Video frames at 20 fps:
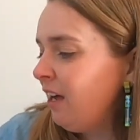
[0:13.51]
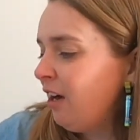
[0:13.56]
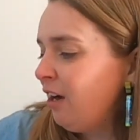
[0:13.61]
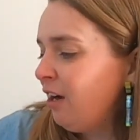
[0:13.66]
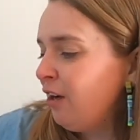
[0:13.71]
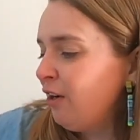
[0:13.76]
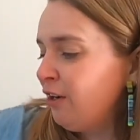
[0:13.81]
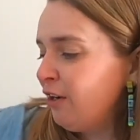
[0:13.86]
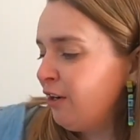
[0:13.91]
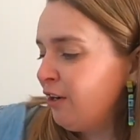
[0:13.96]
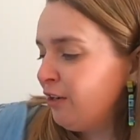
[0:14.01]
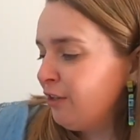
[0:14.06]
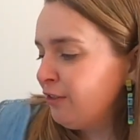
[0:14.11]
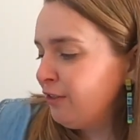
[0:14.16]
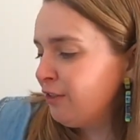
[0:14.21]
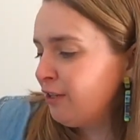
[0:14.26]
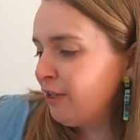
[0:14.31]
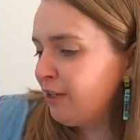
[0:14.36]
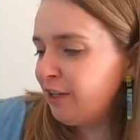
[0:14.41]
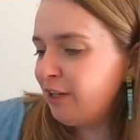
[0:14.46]

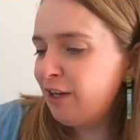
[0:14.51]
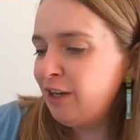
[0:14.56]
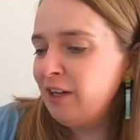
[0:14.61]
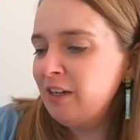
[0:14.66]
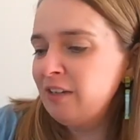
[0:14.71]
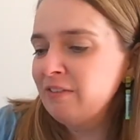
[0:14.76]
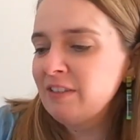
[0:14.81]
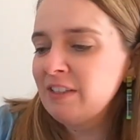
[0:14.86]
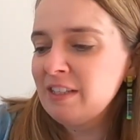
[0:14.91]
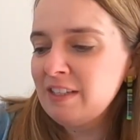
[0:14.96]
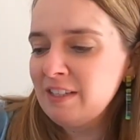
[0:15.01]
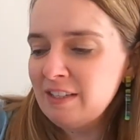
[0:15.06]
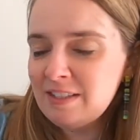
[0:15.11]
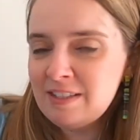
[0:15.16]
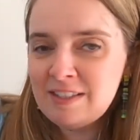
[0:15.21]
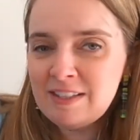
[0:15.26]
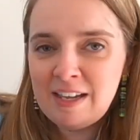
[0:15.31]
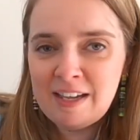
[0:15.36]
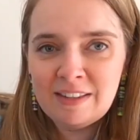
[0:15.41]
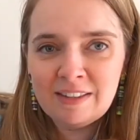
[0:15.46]
uncover
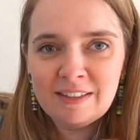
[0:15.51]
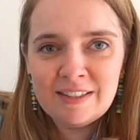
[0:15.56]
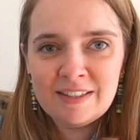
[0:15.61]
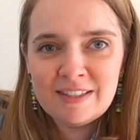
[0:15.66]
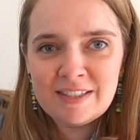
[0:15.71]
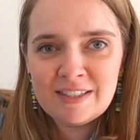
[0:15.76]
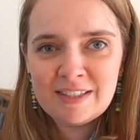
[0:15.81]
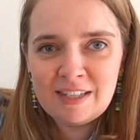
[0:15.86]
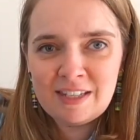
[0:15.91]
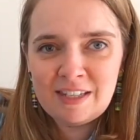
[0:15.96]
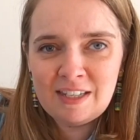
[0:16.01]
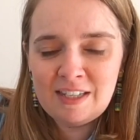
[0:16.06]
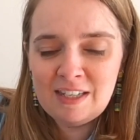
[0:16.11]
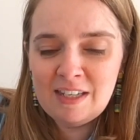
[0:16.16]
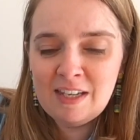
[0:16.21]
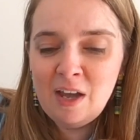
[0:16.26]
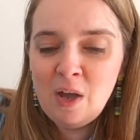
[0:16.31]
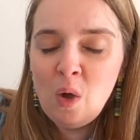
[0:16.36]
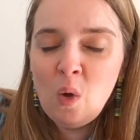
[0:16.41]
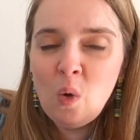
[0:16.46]
this and let's
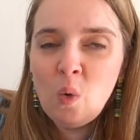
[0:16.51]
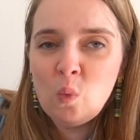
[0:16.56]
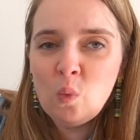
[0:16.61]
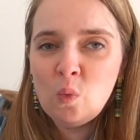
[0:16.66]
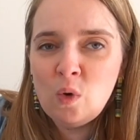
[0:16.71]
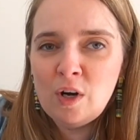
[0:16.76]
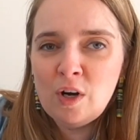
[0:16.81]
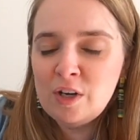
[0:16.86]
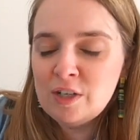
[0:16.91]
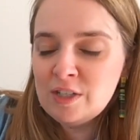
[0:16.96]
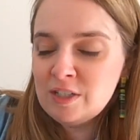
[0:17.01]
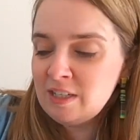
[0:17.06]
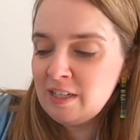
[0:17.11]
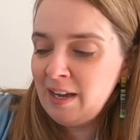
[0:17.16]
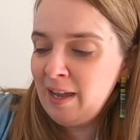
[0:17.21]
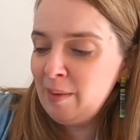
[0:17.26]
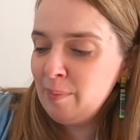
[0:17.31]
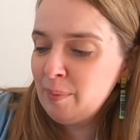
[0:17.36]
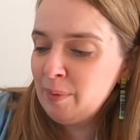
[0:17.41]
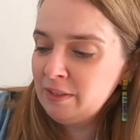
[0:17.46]
see what
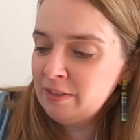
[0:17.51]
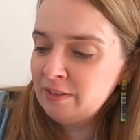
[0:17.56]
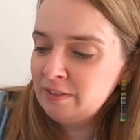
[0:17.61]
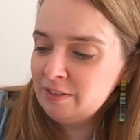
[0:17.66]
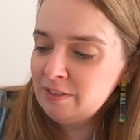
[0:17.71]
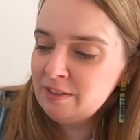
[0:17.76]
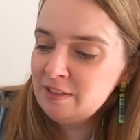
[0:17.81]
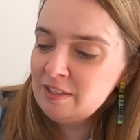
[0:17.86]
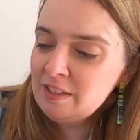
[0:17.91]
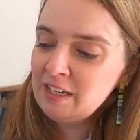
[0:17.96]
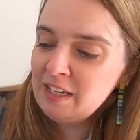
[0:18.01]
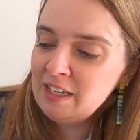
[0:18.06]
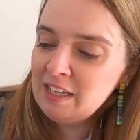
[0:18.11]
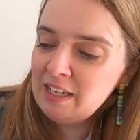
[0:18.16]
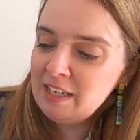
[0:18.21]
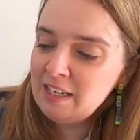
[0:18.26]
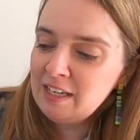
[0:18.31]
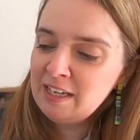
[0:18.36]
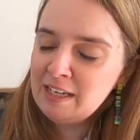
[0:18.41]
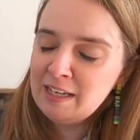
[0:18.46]
happened
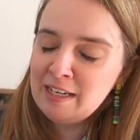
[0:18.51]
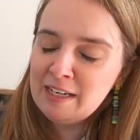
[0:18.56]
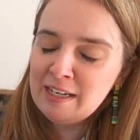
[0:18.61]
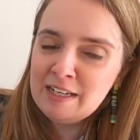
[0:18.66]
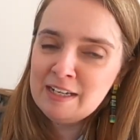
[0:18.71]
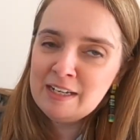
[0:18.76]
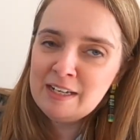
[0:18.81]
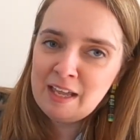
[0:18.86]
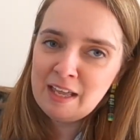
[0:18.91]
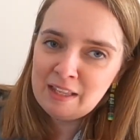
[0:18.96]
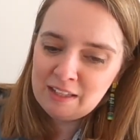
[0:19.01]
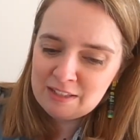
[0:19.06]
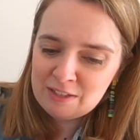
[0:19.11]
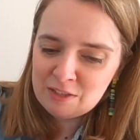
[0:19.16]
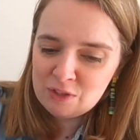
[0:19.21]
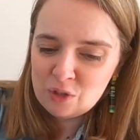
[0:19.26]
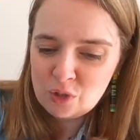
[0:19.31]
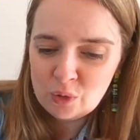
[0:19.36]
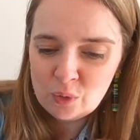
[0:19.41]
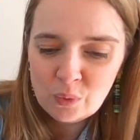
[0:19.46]
in
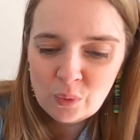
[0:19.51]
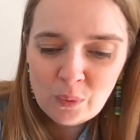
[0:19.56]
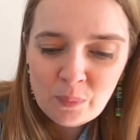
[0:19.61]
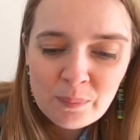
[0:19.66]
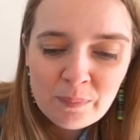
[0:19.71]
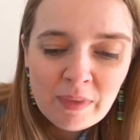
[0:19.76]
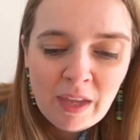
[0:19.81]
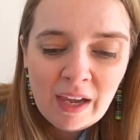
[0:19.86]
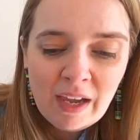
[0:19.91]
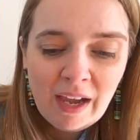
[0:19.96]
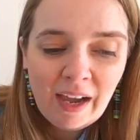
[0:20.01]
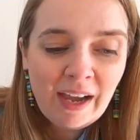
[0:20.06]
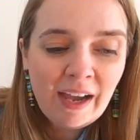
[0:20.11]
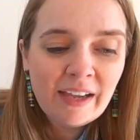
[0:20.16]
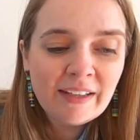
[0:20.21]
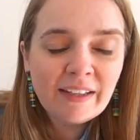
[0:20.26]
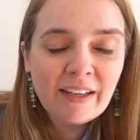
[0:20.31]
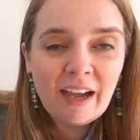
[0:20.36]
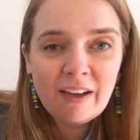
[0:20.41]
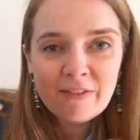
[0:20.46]
lesson 2.
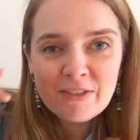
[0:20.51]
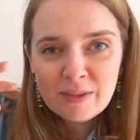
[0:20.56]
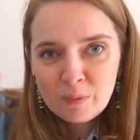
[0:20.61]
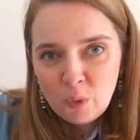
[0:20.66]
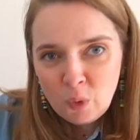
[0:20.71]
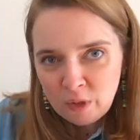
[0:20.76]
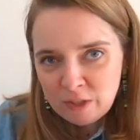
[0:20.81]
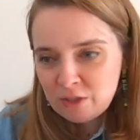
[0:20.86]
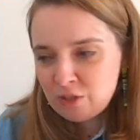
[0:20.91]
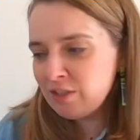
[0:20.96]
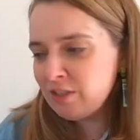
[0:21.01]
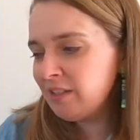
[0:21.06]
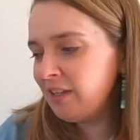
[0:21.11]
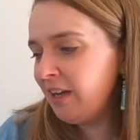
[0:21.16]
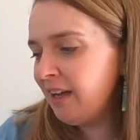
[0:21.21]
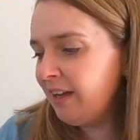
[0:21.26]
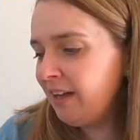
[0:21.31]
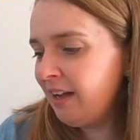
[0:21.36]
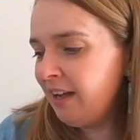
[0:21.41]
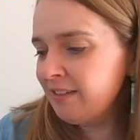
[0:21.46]
And I have some questions that
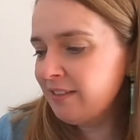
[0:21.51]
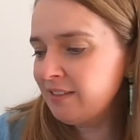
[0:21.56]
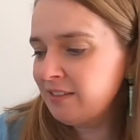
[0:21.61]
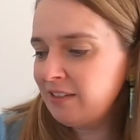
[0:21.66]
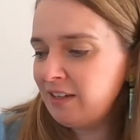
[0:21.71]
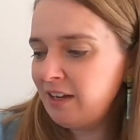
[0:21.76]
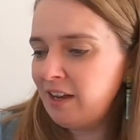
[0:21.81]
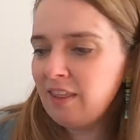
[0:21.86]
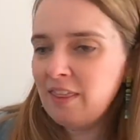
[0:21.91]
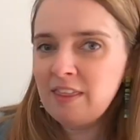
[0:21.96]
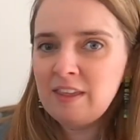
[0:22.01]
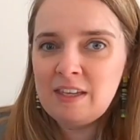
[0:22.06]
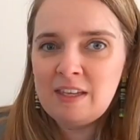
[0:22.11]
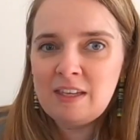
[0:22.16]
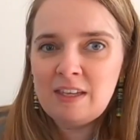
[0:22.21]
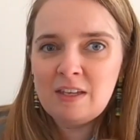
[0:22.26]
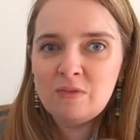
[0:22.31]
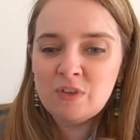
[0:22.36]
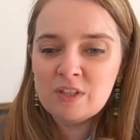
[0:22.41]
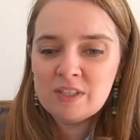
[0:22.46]
I asked
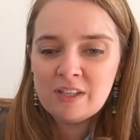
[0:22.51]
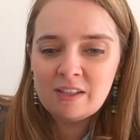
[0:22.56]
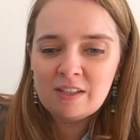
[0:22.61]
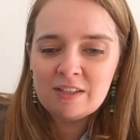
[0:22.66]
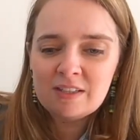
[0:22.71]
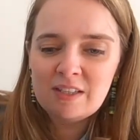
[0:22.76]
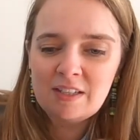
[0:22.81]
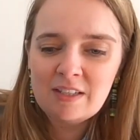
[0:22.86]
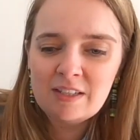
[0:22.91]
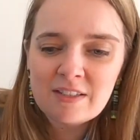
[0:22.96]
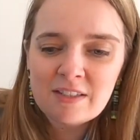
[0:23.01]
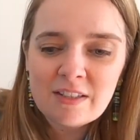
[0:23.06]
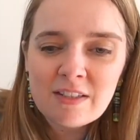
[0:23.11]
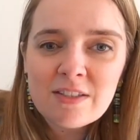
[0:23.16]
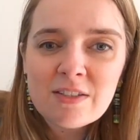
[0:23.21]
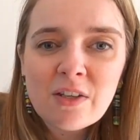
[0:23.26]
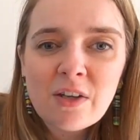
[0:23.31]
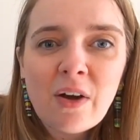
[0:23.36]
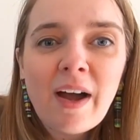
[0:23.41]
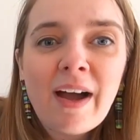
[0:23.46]
the facilitator,
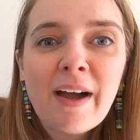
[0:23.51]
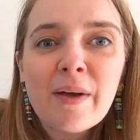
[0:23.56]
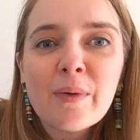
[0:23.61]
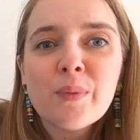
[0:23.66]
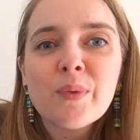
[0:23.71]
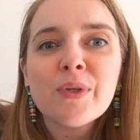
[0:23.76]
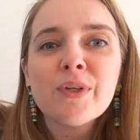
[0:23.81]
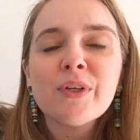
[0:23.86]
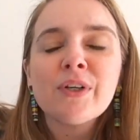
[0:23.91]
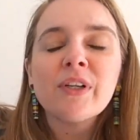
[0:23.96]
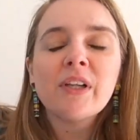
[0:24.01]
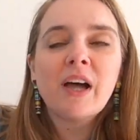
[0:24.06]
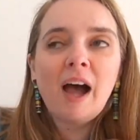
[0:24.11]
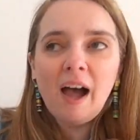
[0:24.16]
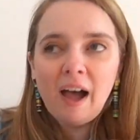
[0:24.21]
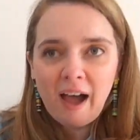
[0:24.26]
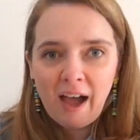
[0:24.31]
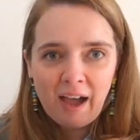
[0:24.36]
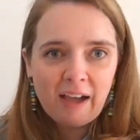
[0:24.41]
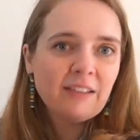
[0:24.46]
so I will
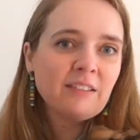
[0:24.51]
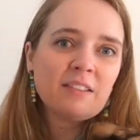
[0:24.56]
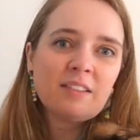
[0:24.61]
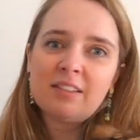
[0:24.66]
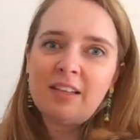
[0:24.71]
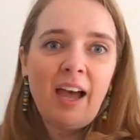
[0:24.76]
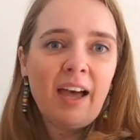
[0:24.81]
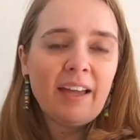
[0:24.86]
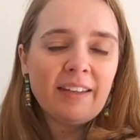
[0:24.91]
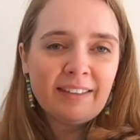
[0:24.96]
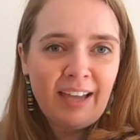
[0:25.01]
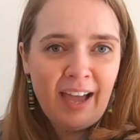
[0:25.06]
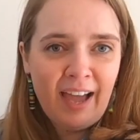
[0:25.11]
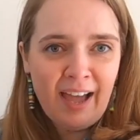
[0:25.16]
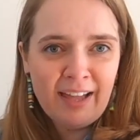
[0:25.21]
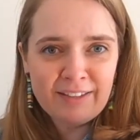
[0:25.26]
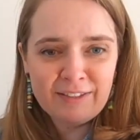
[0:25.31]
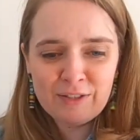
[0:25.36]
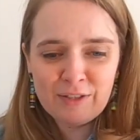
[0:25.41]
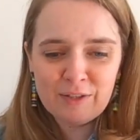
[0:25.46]
ask and
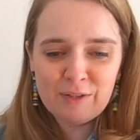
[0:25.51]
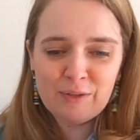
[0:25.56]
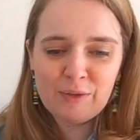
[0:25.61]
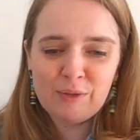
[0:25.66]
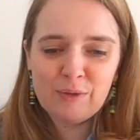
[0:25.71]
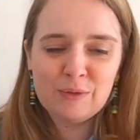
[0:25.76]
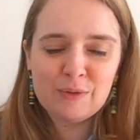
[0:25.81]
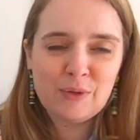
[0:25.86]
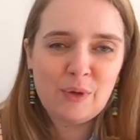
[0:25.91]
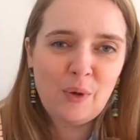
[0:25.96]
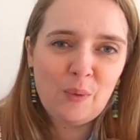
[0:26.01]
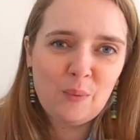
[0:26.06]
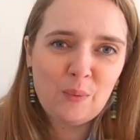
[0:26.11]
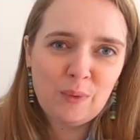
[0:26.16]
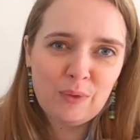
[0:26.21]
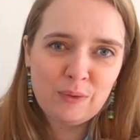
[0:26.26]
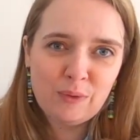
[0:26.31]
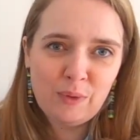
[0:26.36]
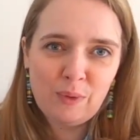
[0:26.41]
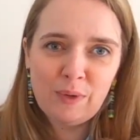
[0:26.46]
answer those
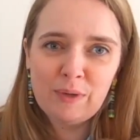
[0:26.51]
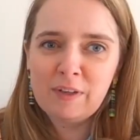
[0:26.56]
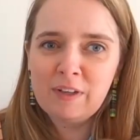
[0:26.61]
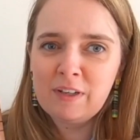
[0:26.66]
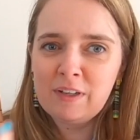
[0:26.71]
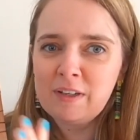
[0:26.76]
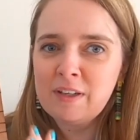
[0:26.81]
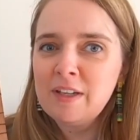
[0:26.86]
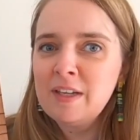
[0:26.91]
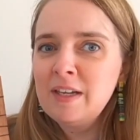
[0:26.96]
with you. And I'm going to